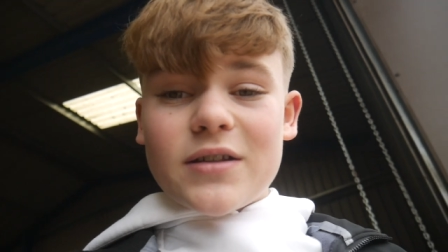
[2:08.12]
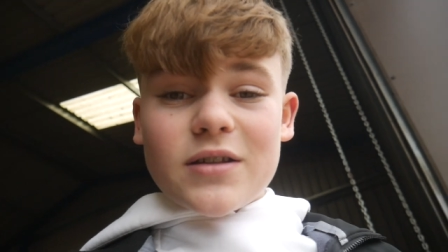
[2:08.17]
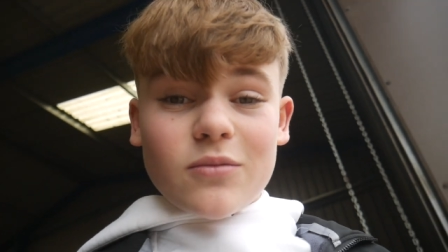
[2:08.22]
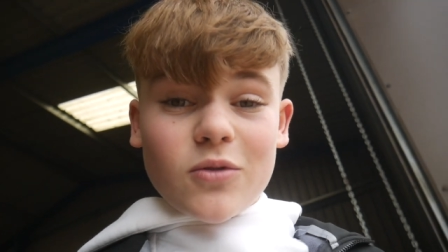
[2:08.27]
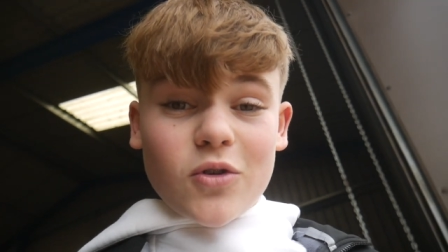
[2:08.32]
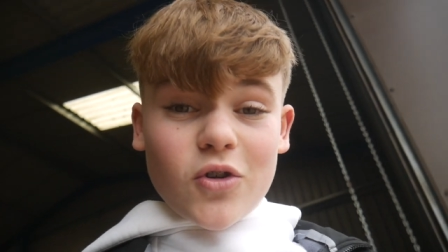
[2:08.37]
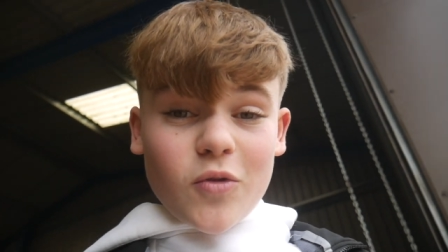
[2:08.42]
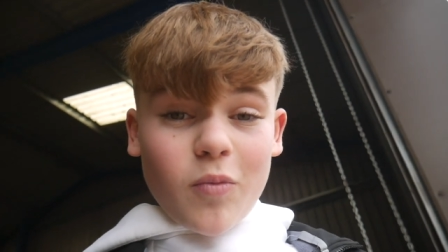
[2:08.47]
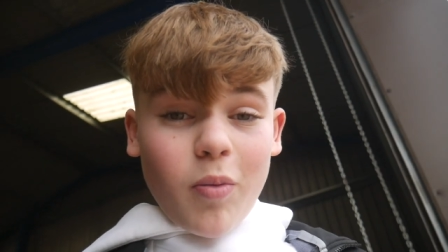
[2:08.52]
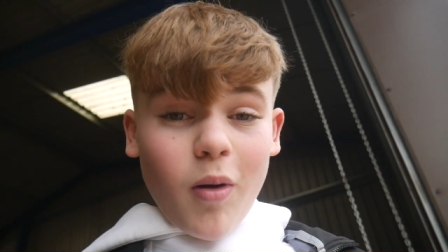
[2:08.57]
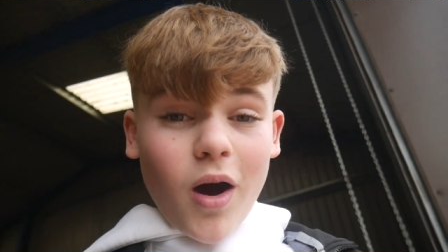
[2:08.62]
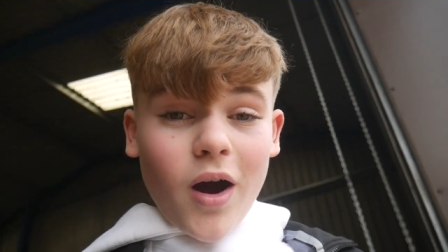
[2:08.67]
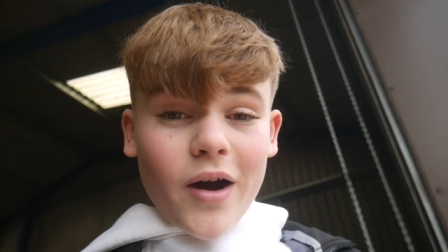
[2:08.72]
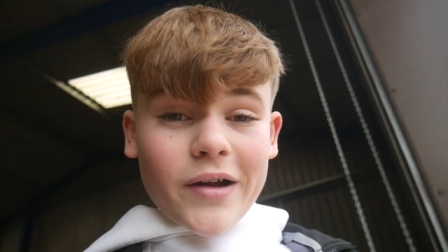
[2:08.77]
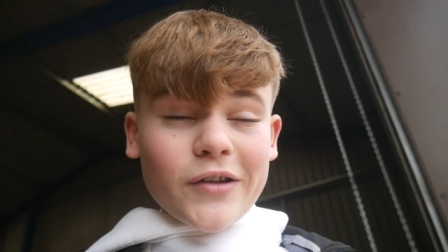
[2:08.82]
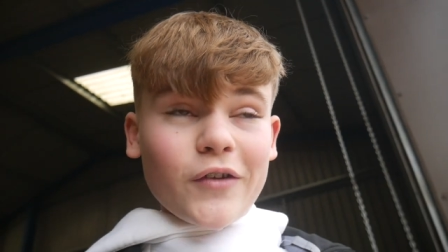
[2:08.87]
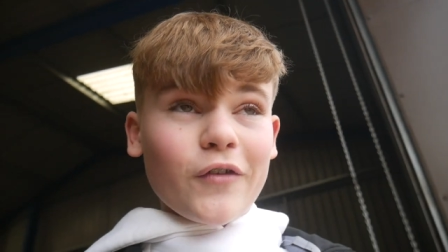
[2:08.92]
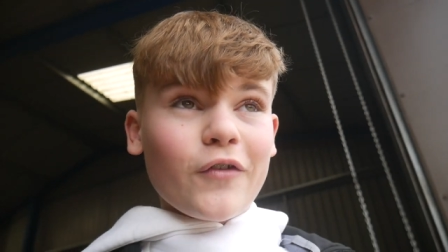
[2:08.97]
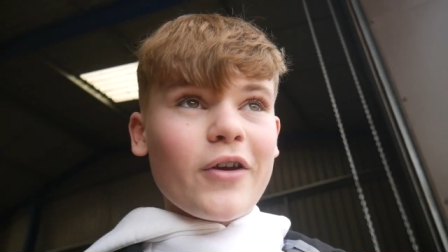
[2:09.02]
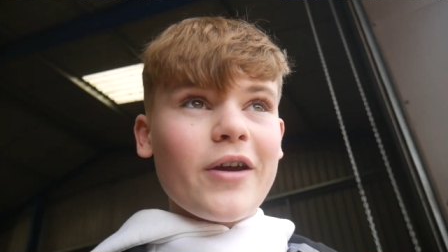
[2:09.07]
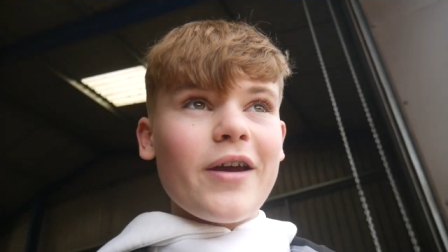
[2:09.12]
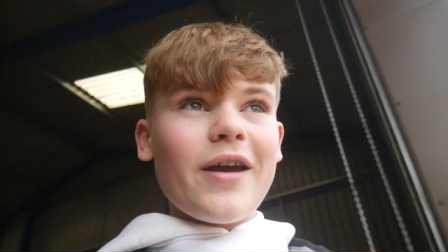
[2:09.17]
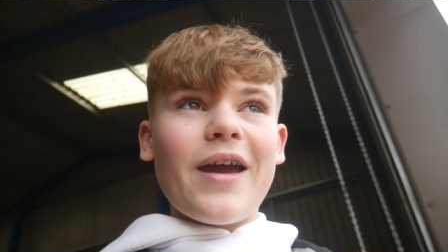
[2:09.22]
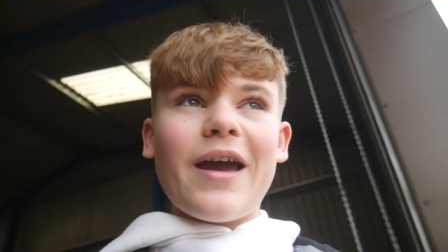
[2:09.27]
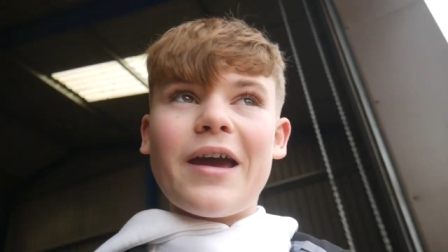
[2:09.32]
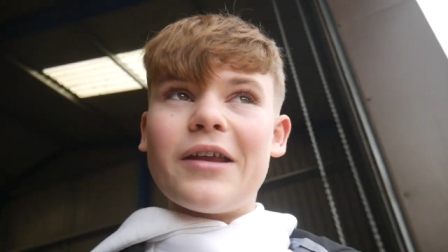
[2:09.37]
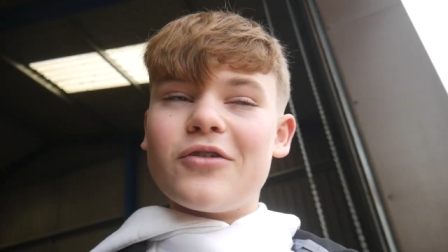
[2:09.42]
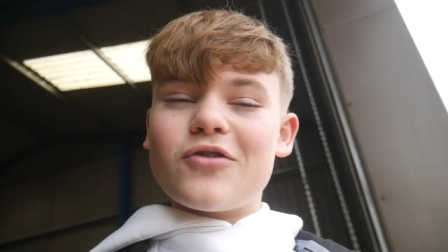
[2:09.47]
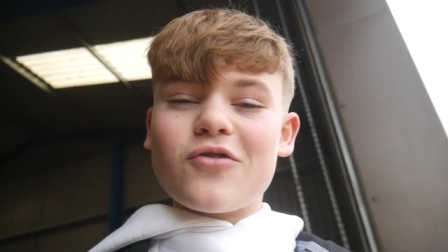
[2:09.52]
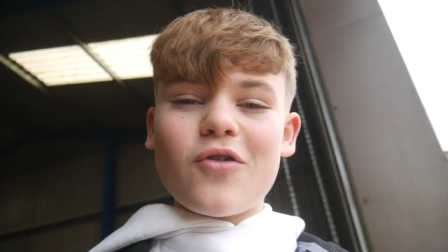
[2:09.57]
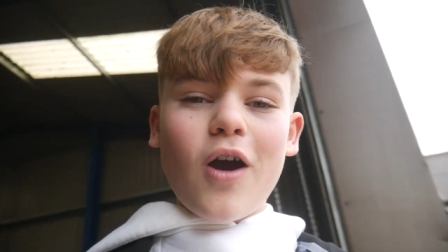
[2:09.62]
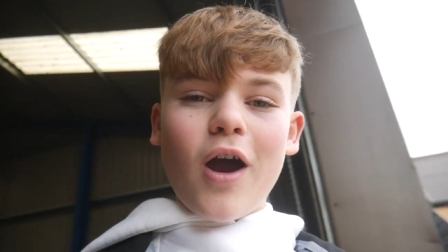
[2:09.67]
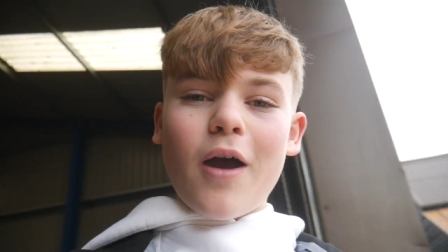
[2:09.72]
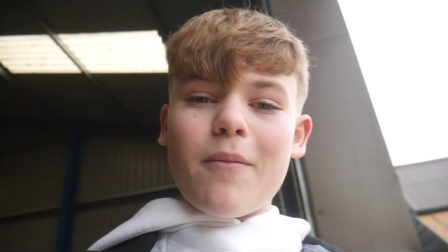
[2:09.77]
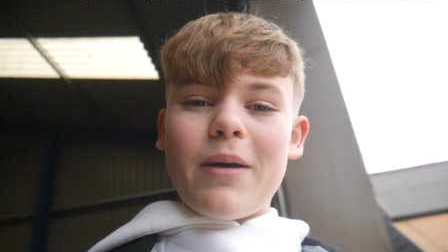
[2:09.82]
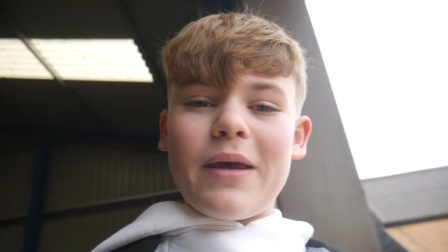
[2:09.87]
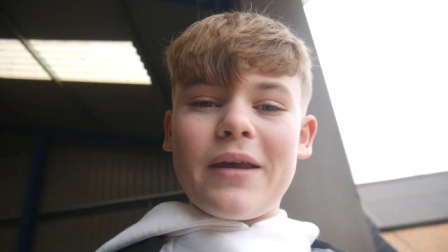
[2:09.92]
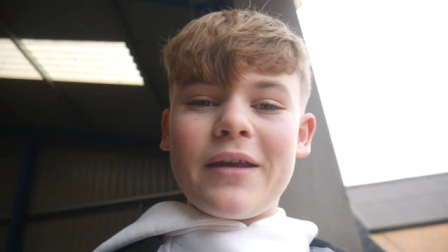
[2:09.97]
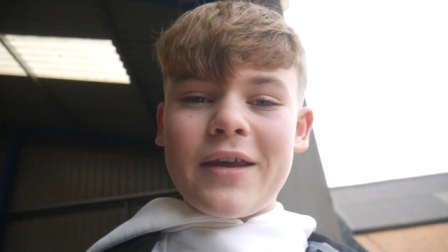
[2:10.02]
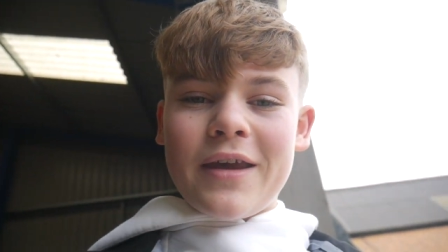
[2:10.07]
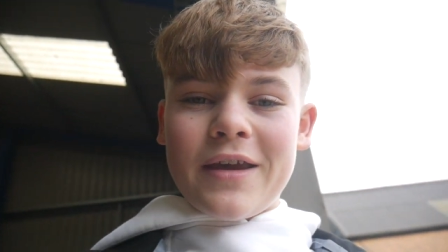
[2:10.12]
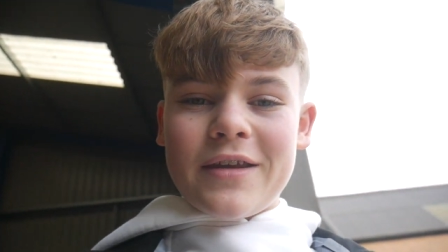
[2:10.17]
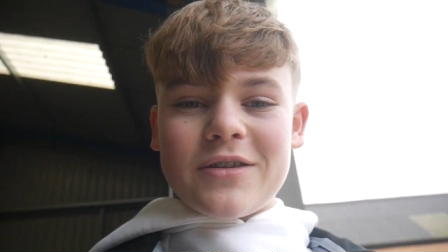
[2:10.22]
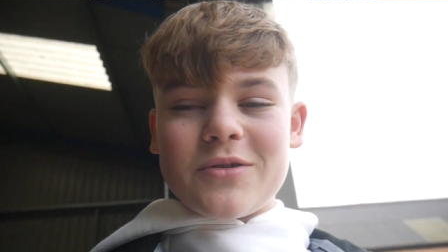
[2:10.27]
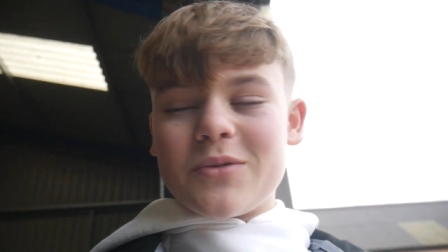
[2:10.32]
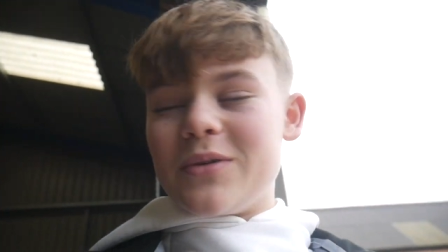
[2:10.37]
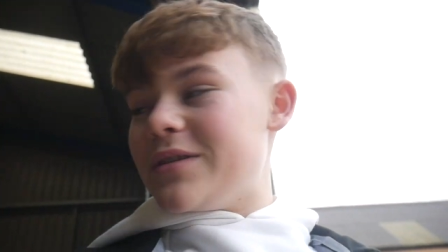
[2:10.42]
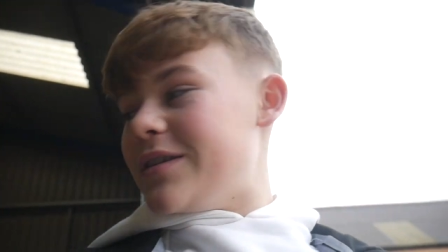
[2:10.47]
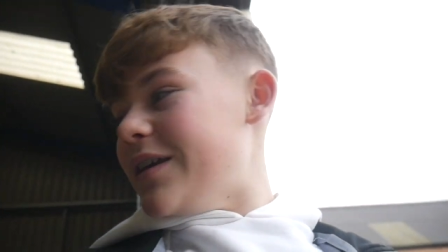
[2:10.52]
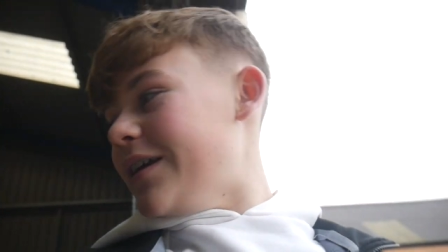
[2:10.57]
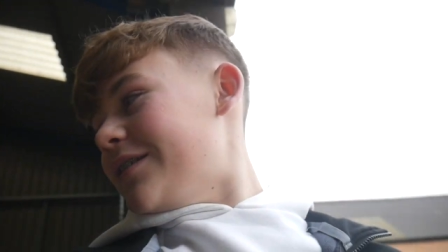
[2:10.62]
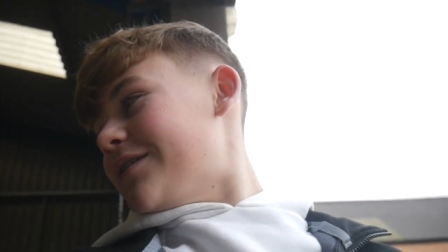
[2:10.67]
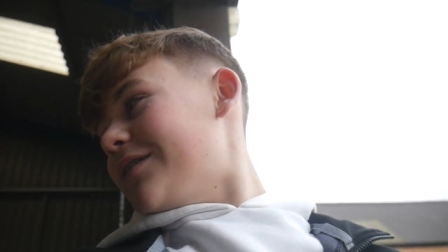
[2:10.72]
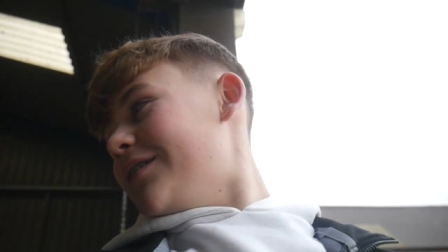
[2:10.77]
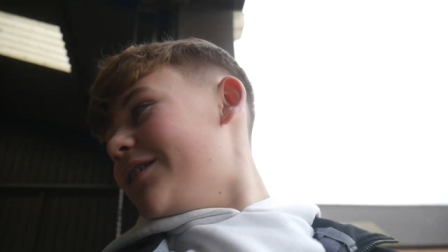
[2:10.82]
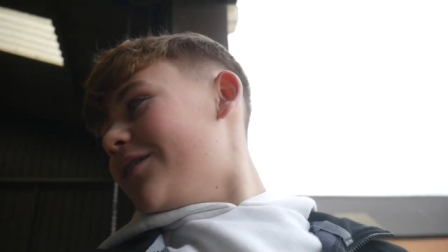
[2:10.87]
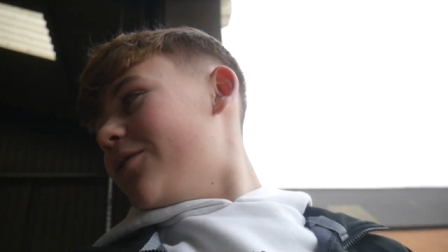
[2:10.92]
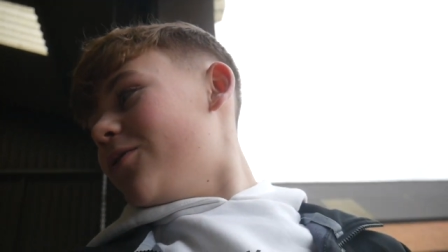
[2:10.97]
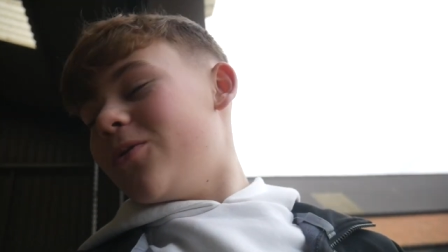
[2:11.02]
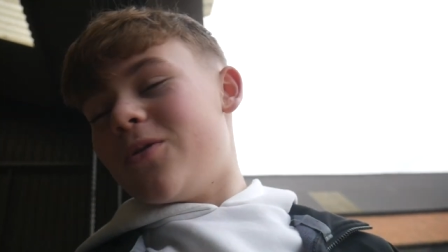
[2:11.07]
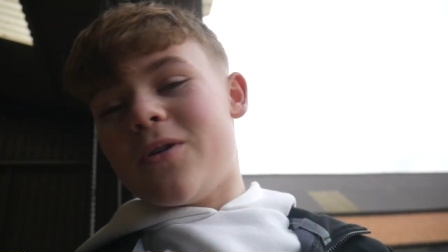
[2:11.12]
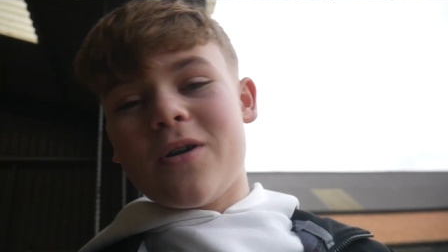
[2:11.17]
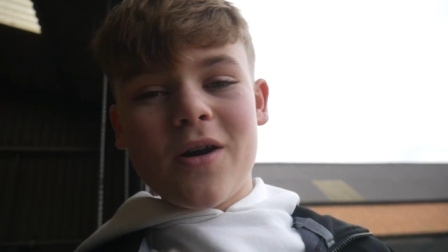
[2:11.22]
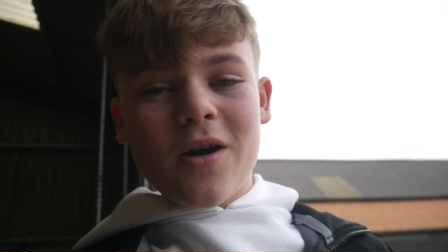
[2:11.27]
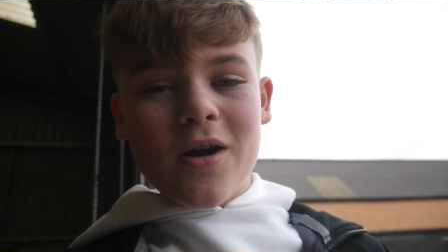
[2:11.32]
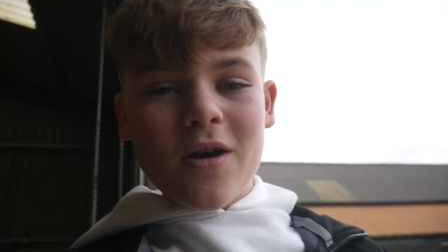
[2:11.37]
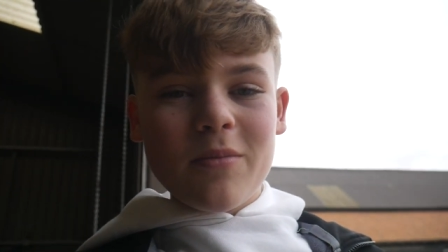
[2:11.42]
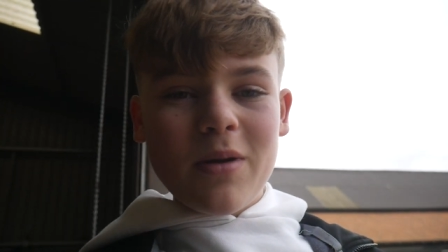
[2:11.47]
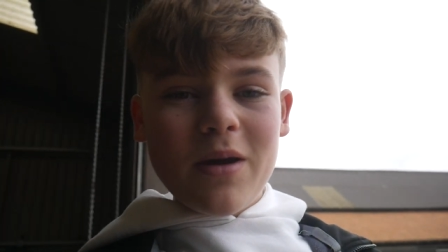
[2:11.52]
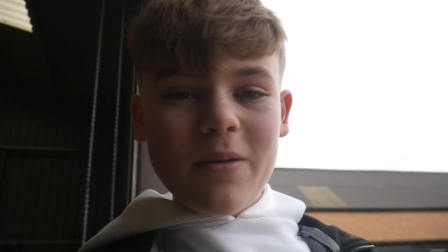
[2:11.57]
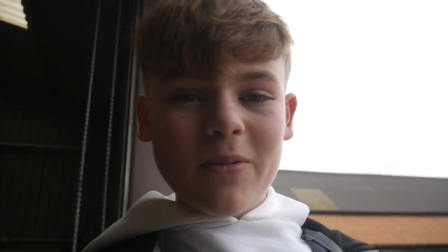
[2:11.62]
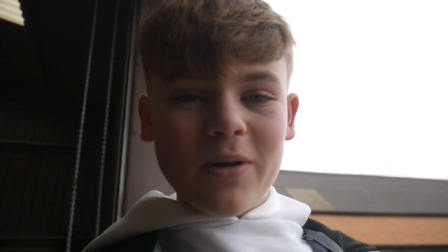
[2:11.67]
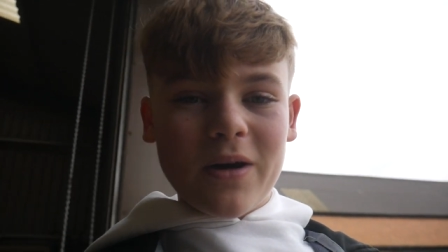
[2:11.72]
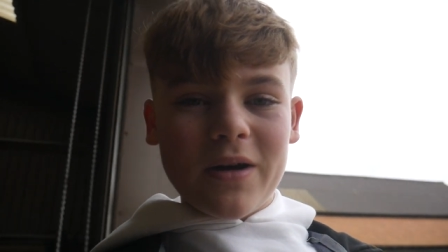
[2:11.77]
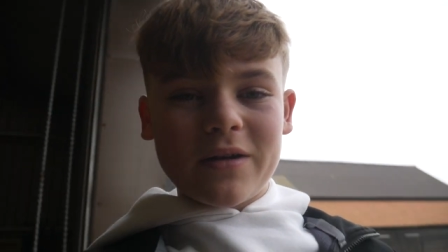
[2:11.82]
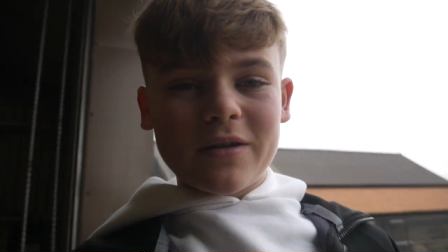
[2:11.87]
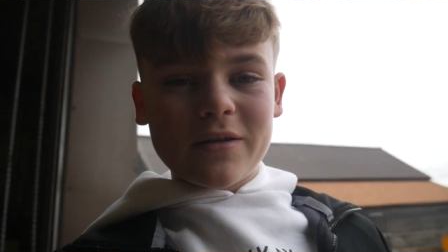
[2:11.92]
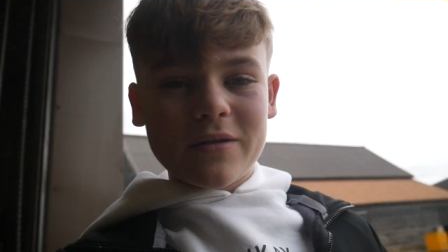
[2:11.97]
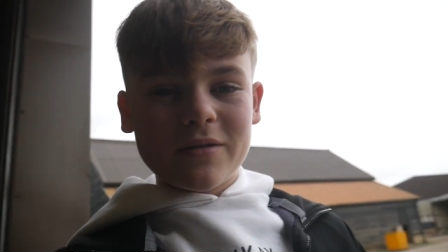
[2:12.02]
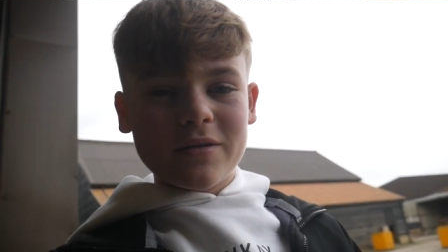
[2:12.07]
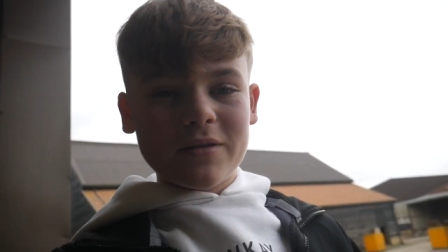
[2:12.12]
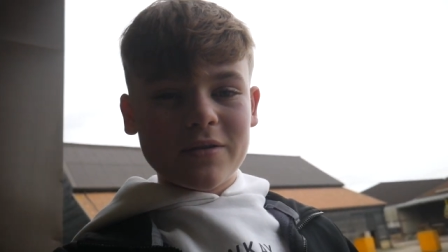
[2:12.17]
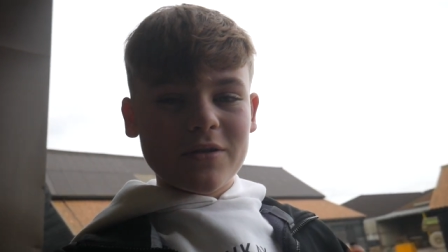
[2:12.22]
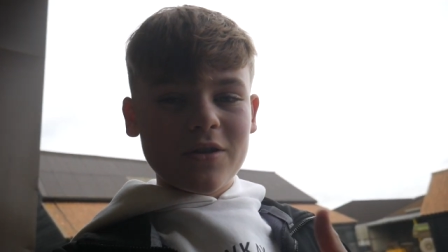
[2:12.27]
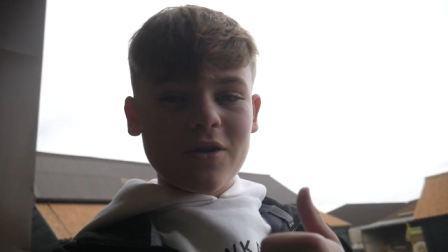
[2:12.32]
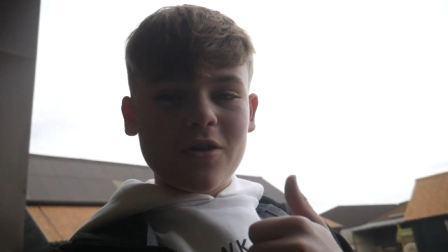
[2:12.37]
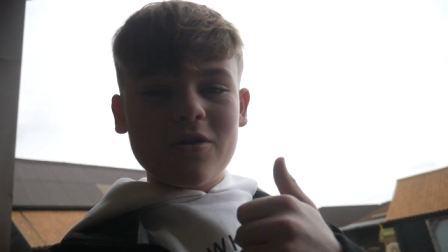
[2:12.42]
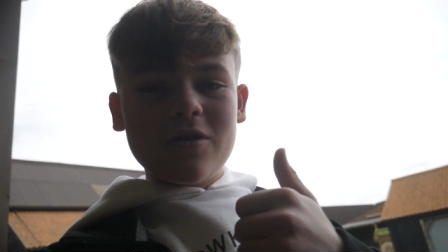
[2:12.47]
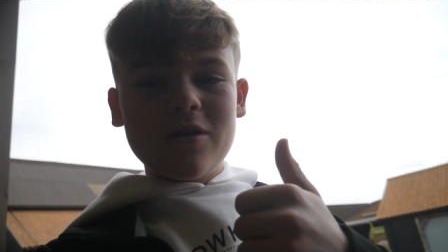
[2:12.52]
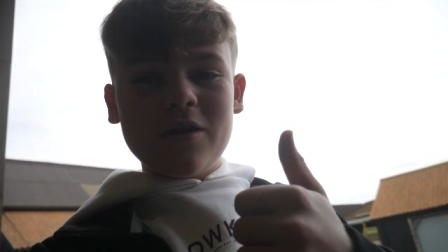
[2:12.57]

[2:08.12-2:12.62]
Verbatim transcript: some good parts for it and try and make it into a decent little pit bike. So,